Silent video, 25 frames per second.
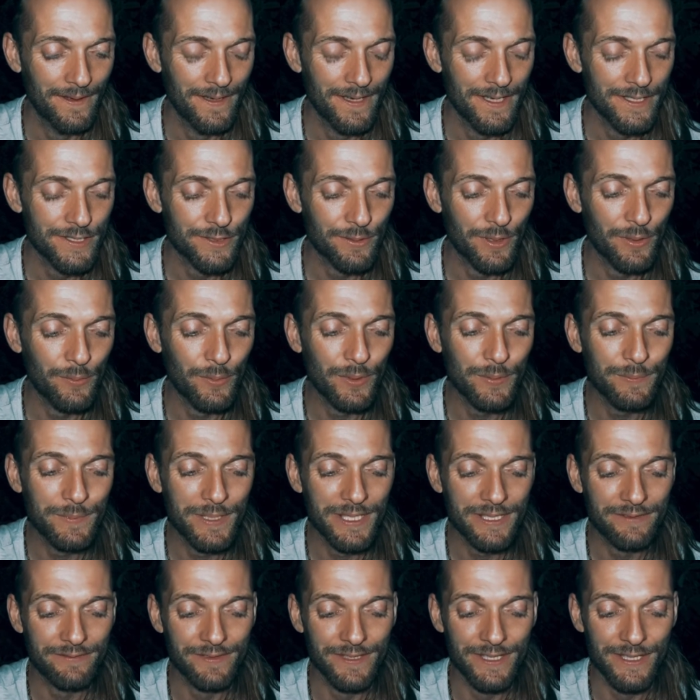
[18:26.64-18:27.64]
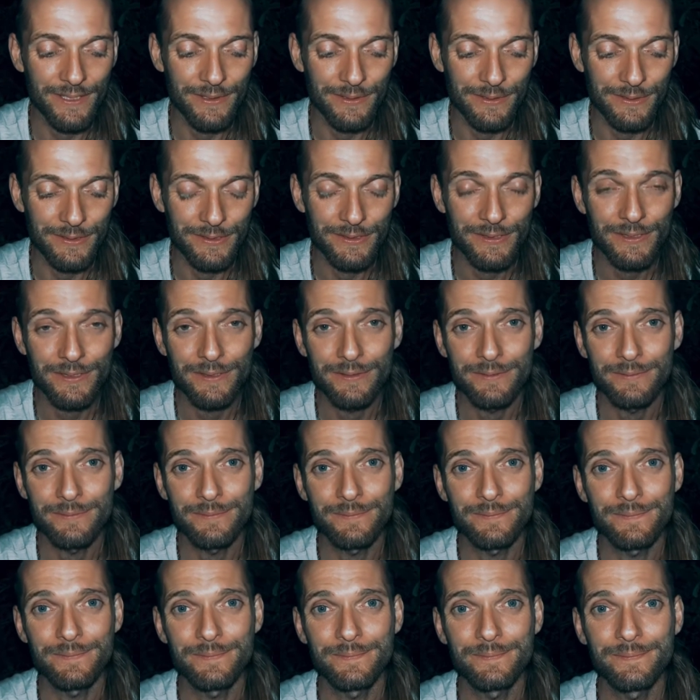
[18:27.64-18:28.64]
So I will make videos.
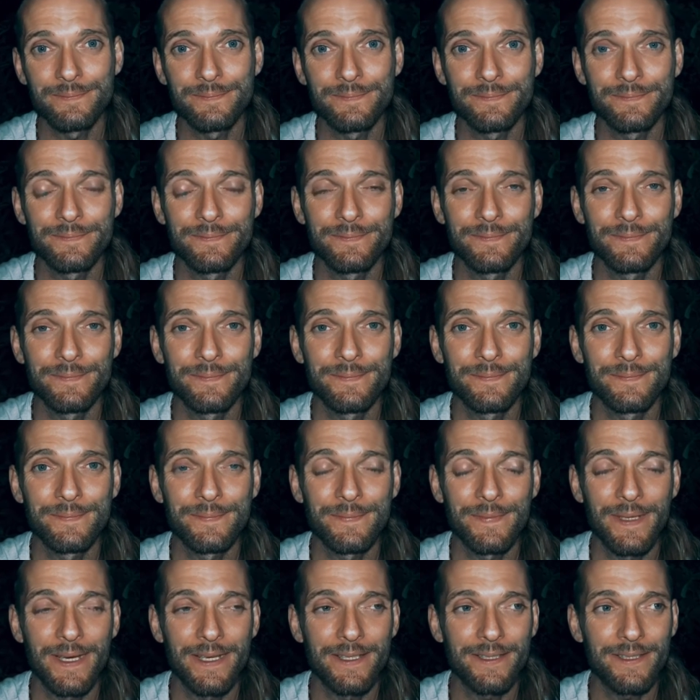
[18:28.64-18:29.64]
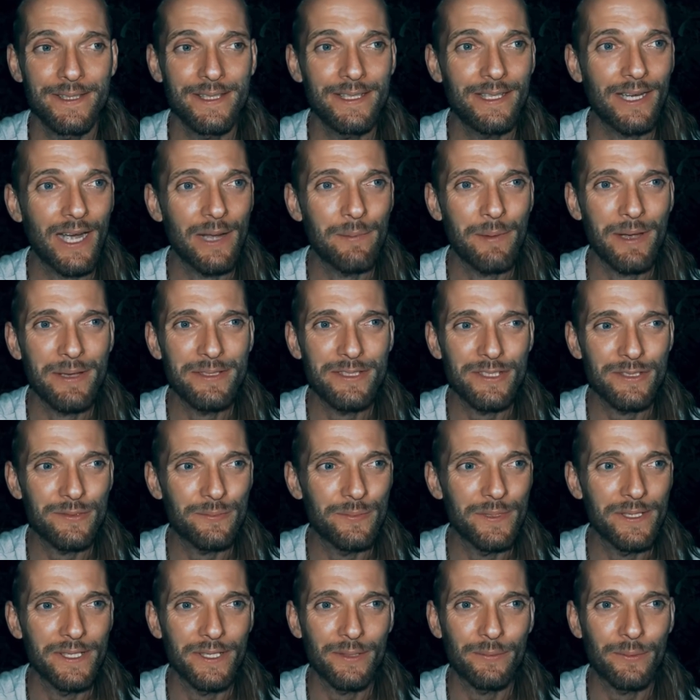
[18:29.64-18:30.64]
I think I might just
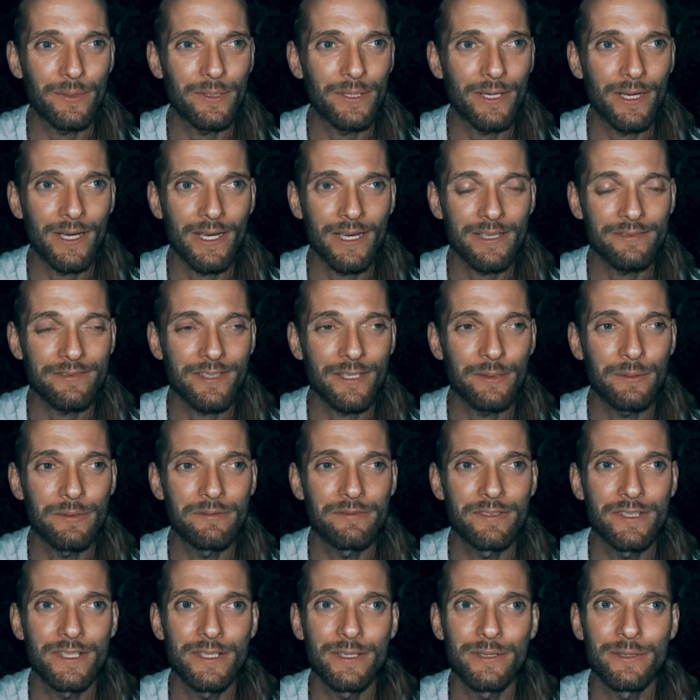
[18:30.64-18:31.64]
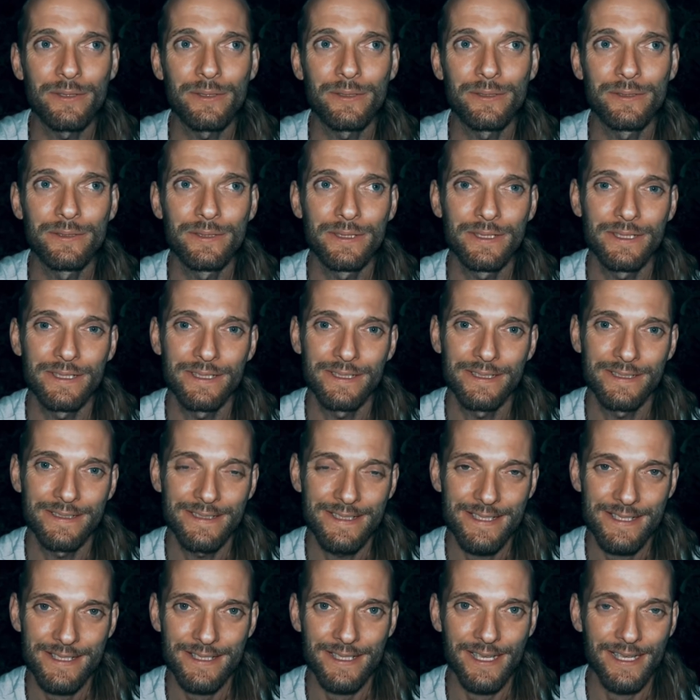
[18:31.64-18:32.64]
make 1.5 hour video,
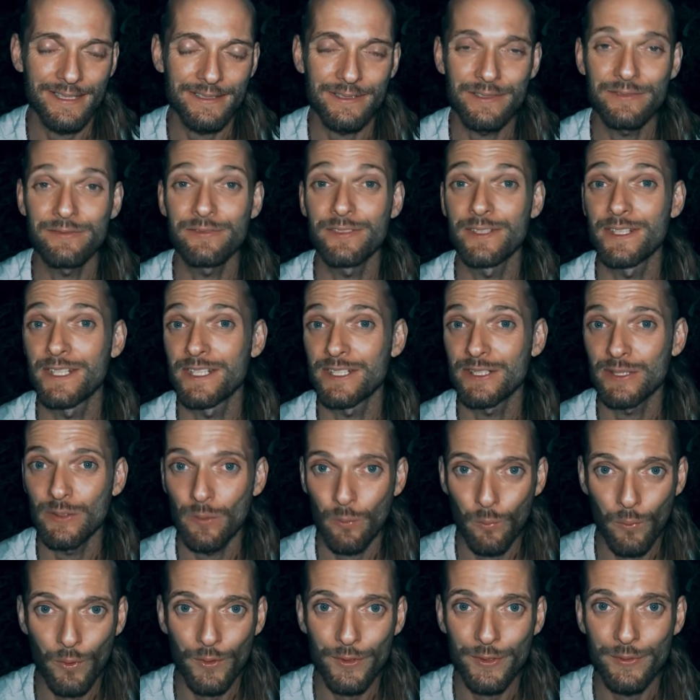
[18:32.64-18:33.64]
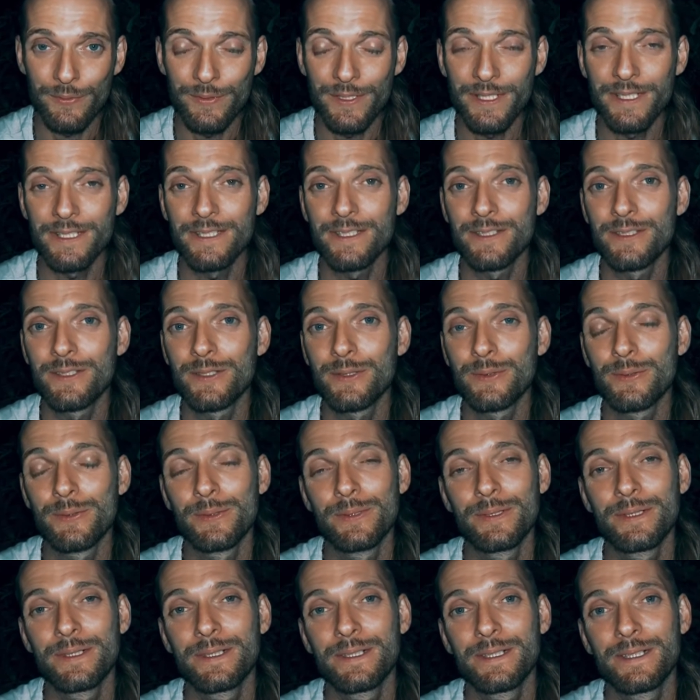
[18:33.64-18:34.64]
start to finish, what you need to do.
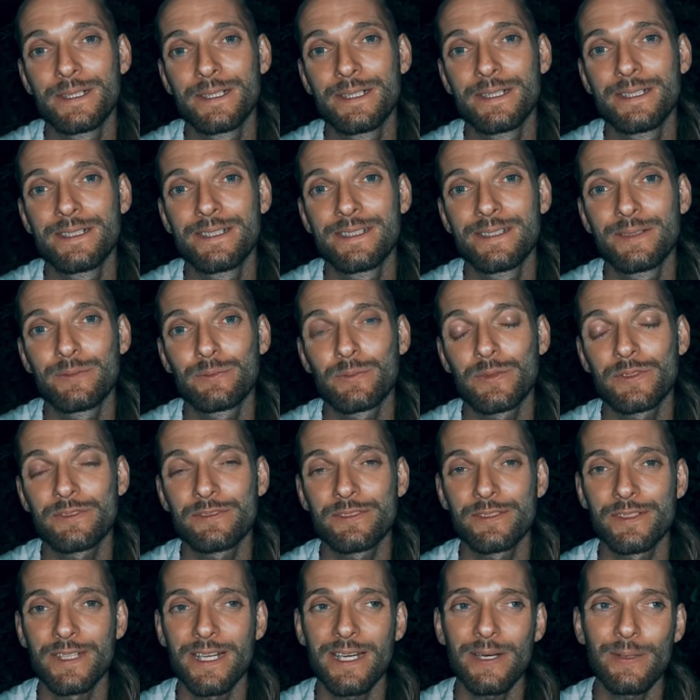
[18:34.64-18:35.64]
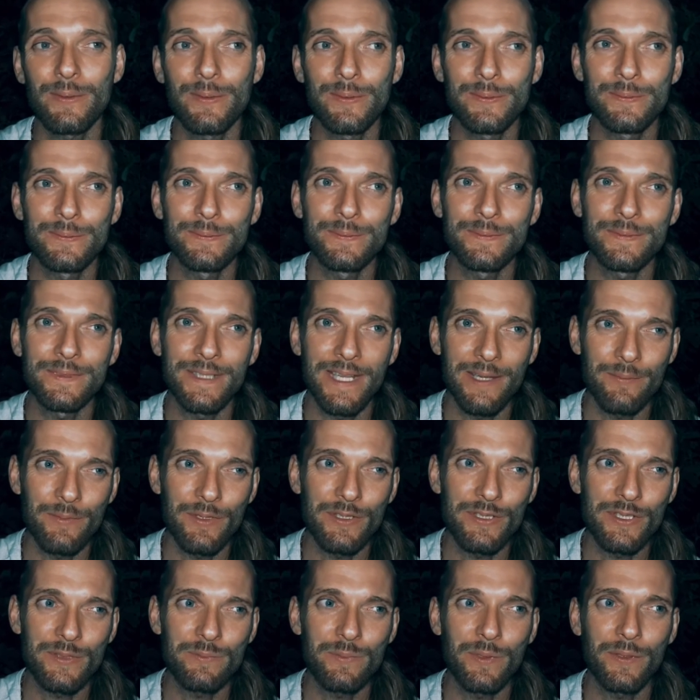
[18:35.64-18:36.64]
But for now, let me
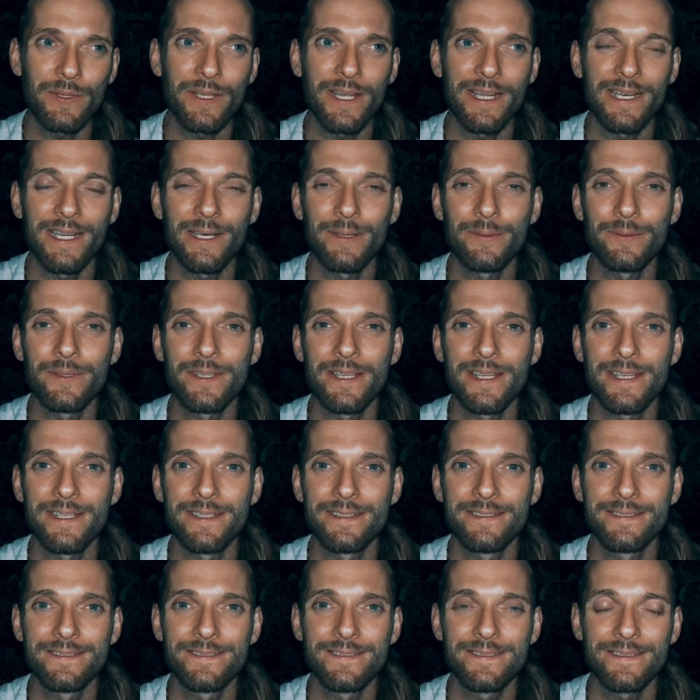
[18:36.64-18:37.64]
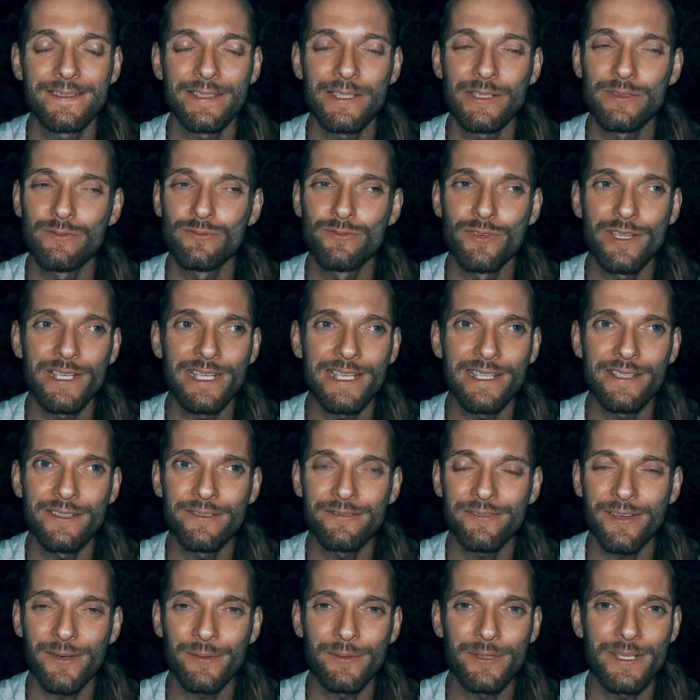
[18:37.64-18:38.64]
just put that out there, that really the
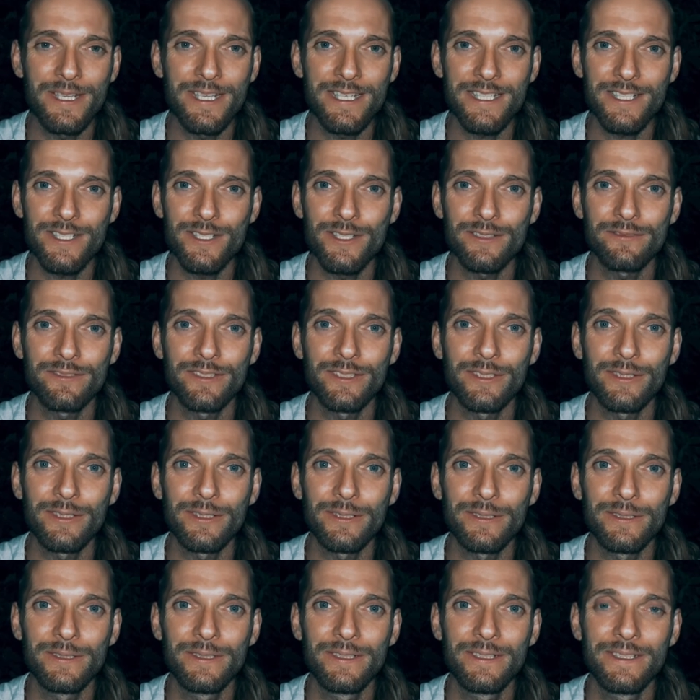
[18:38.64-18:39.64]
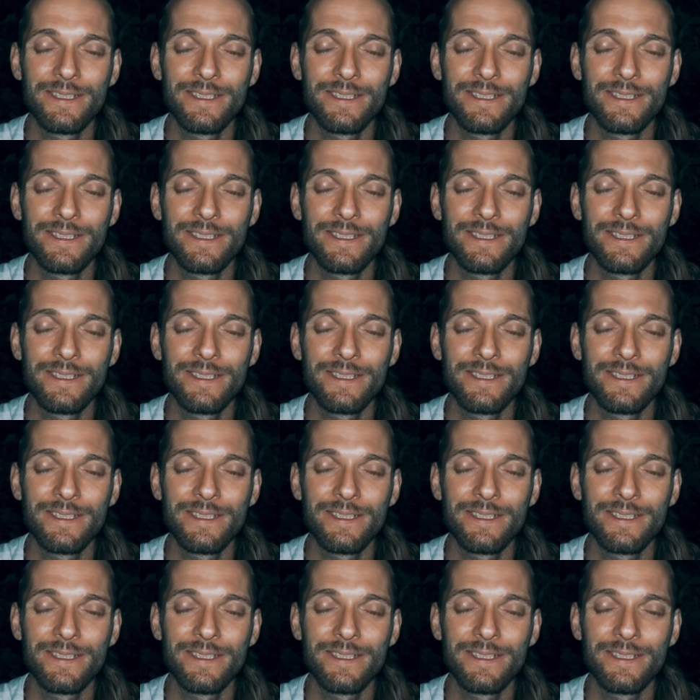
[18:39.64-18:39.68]
foundation of it all